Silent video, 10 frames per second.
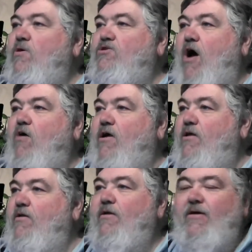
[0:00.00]
We're
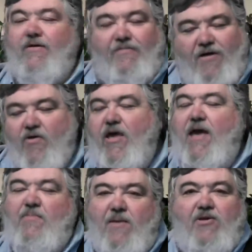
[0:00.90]
talking,
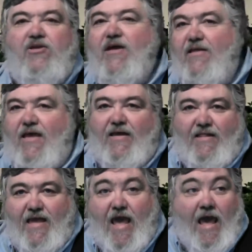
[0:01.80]
okay, maybe you did
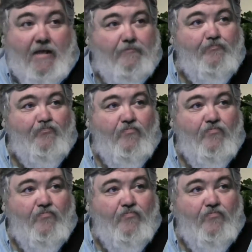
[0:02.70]
kick the cat.